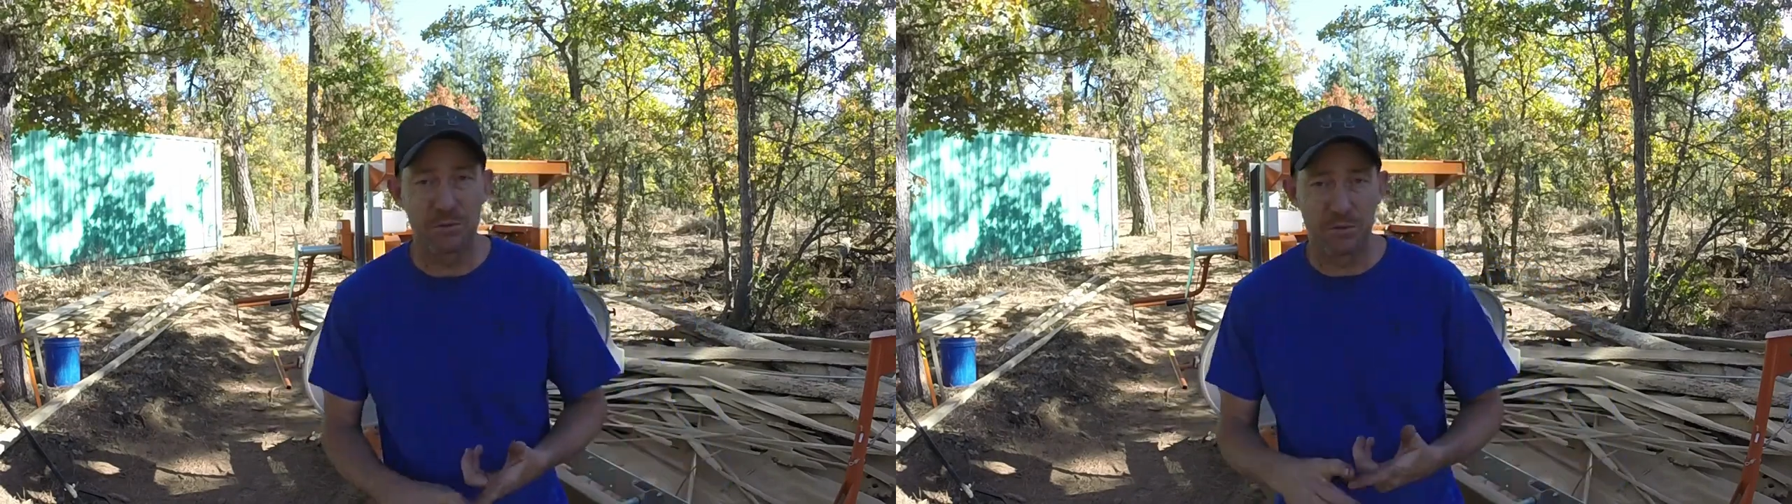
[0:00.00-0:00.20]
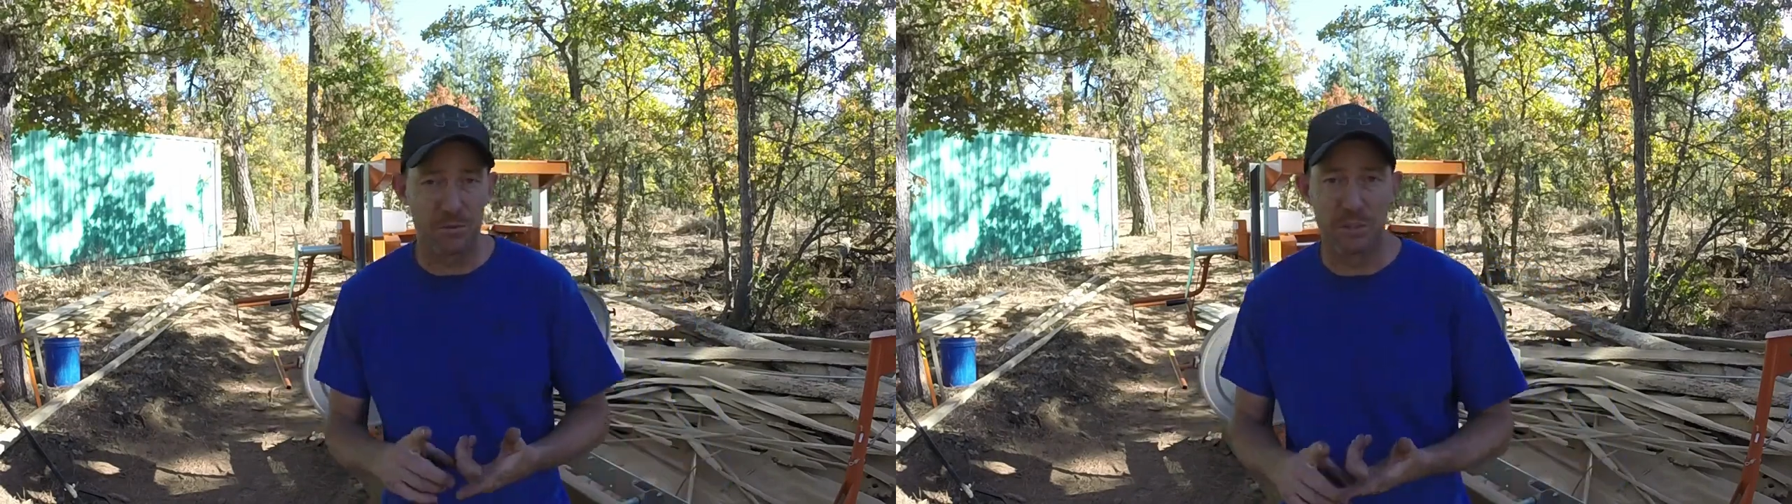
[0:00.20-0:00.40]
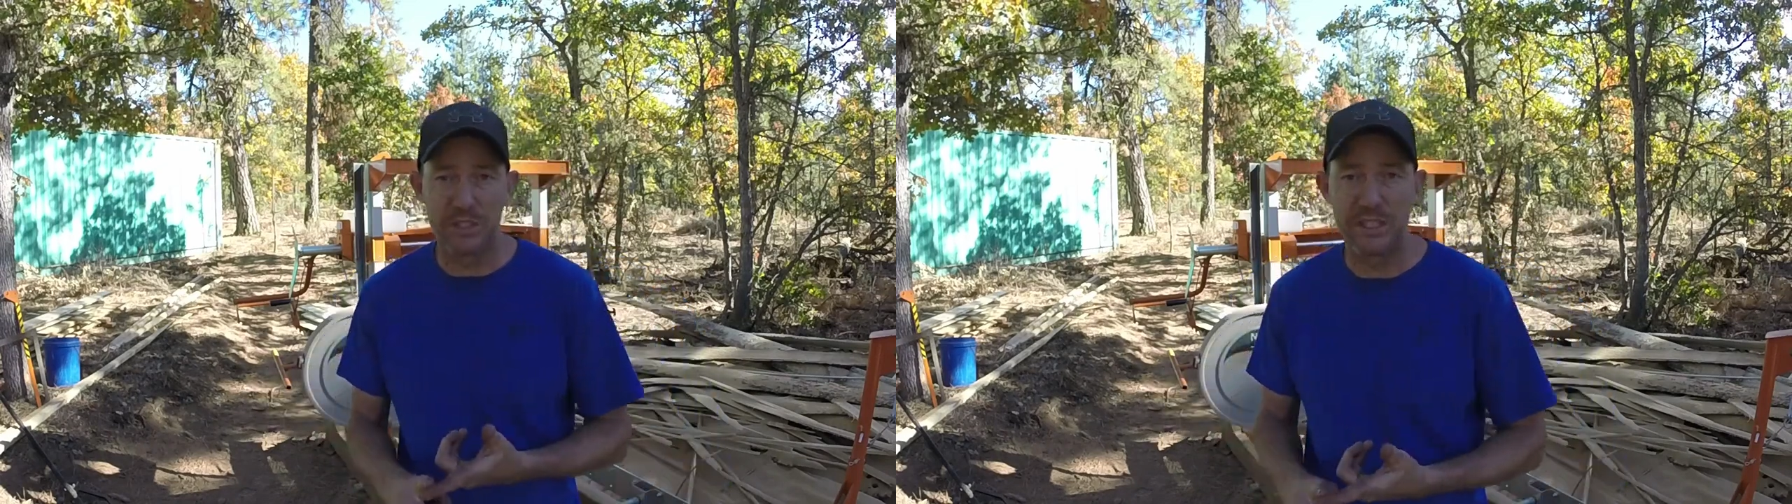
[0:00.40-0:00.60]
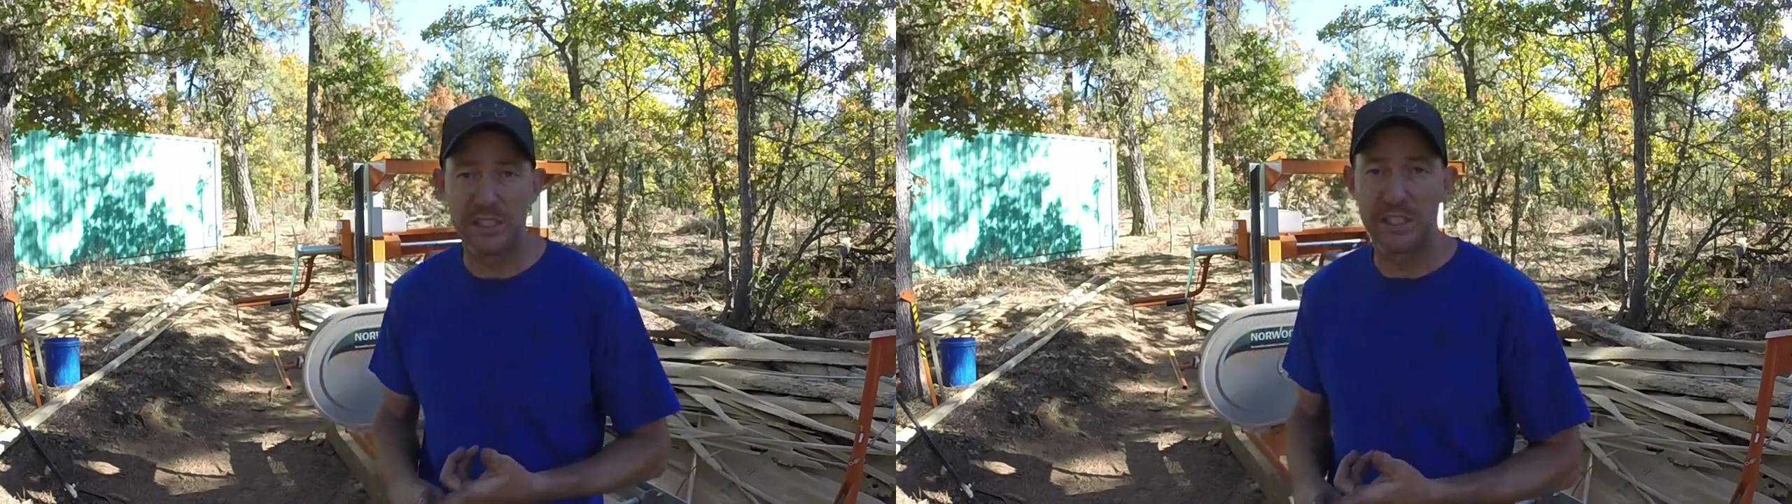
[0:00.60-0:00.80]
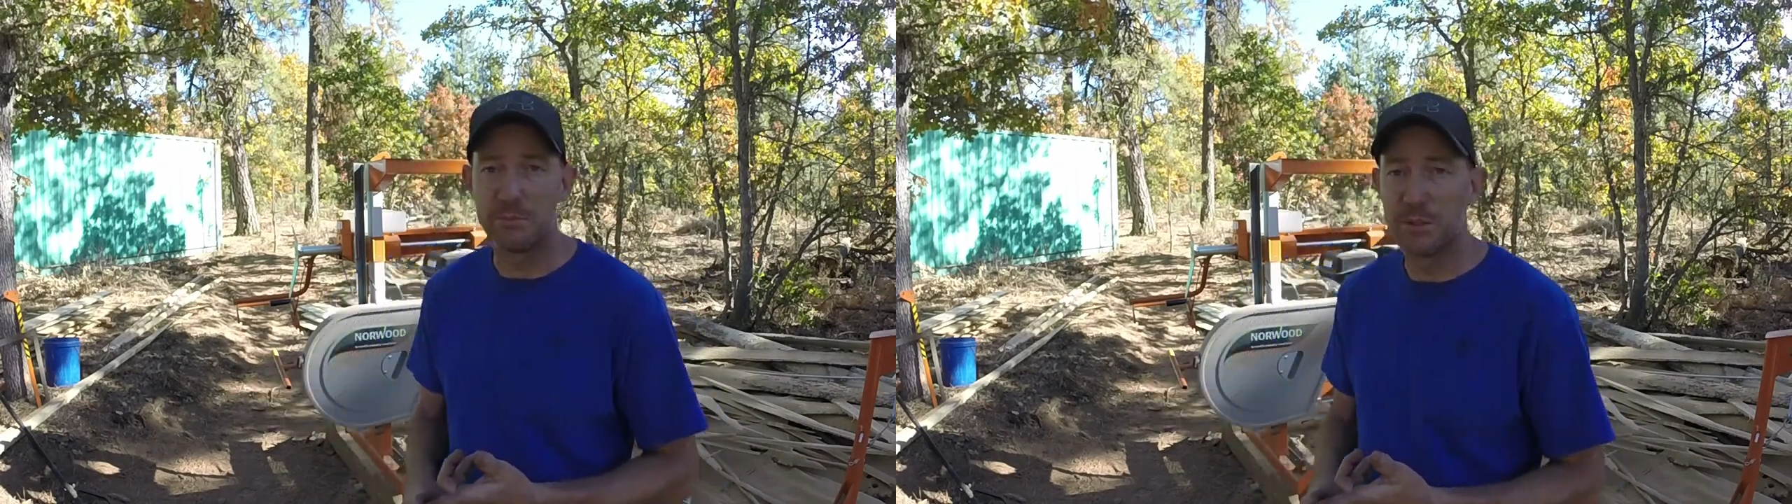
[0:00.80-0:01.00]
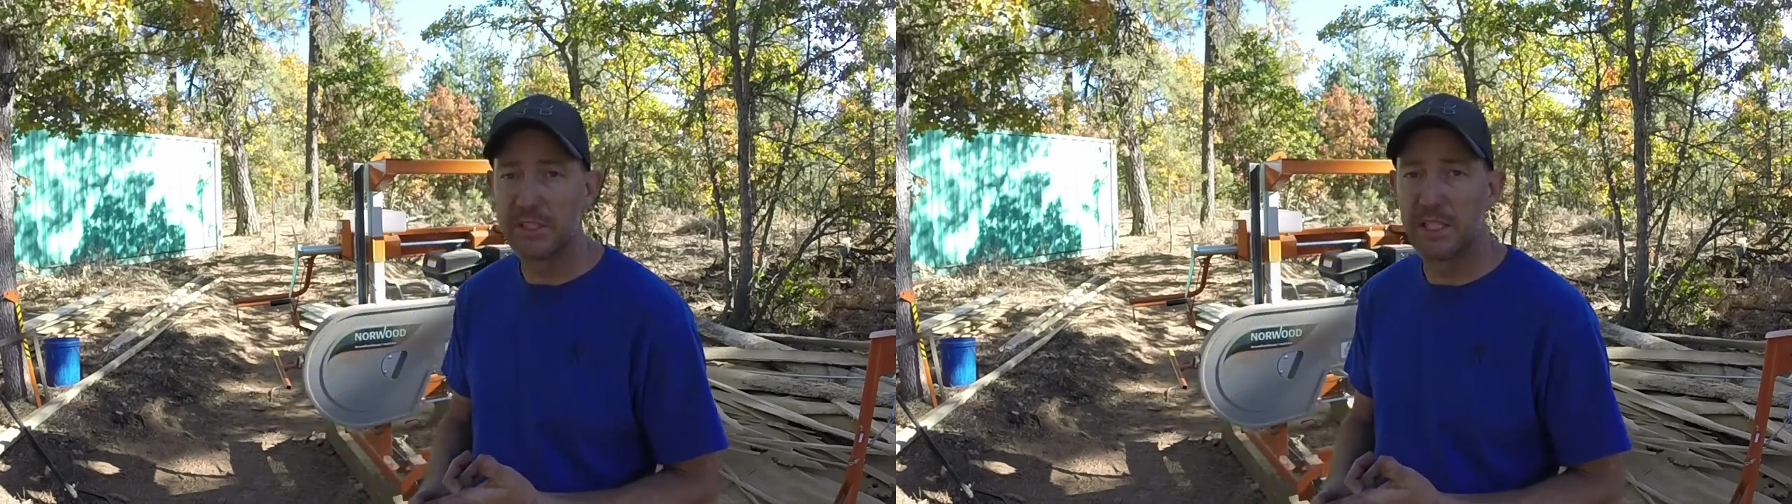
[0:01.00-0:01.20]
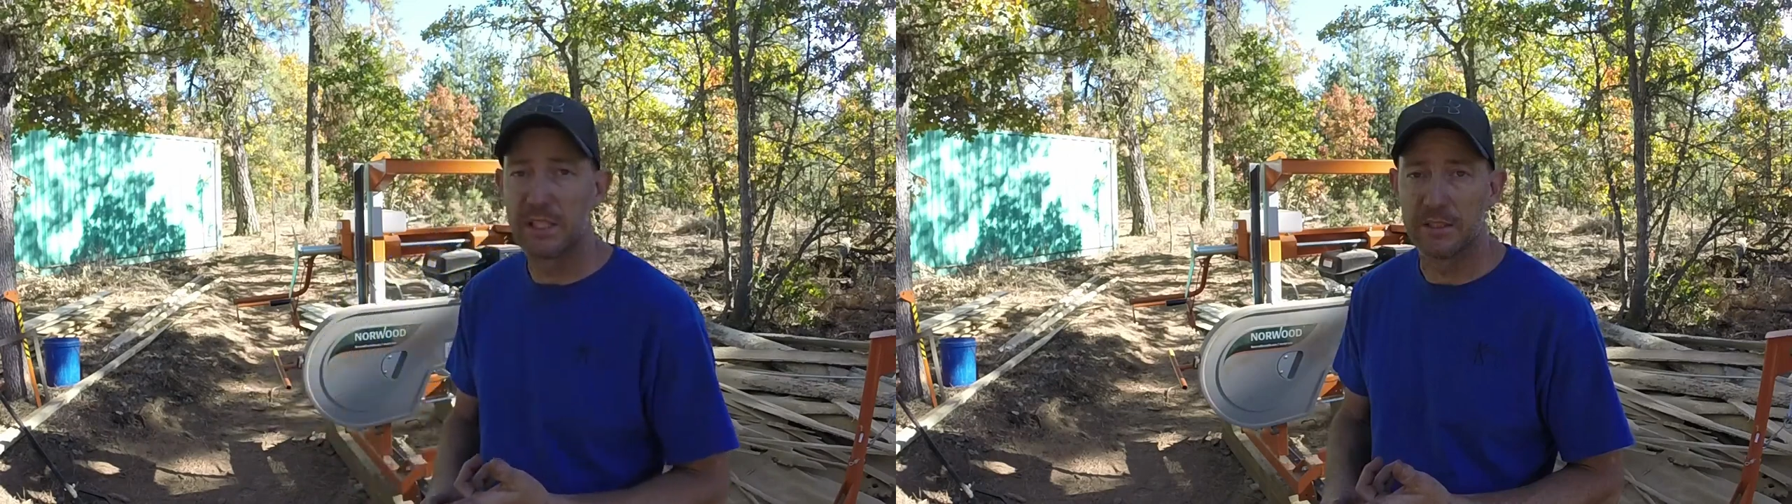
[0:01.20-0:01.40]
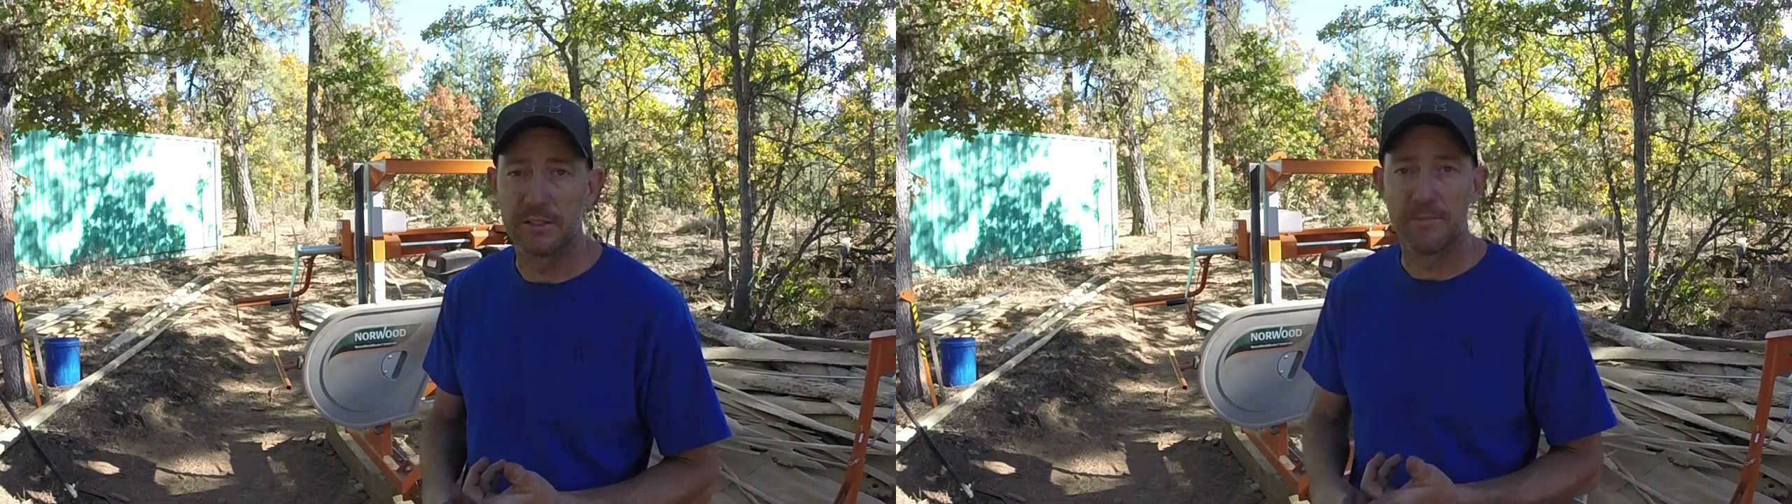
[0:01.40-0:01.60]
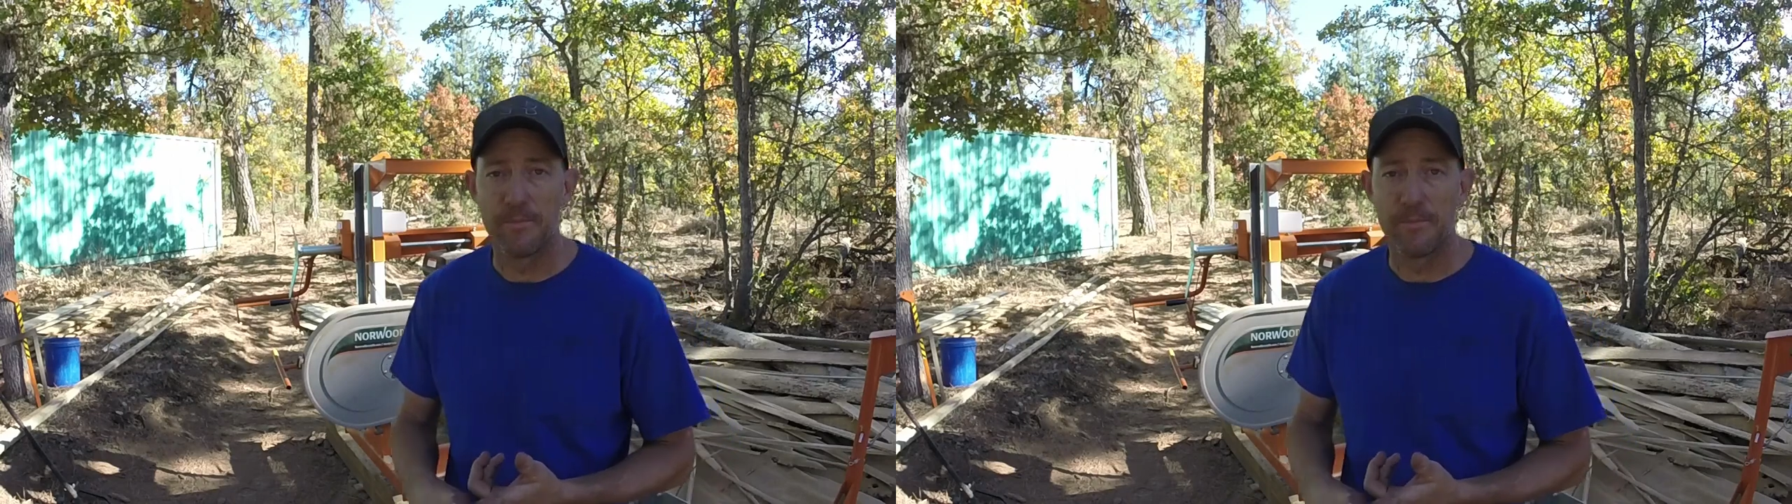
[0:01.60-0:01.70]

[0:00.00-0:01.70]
it was really easy to put together.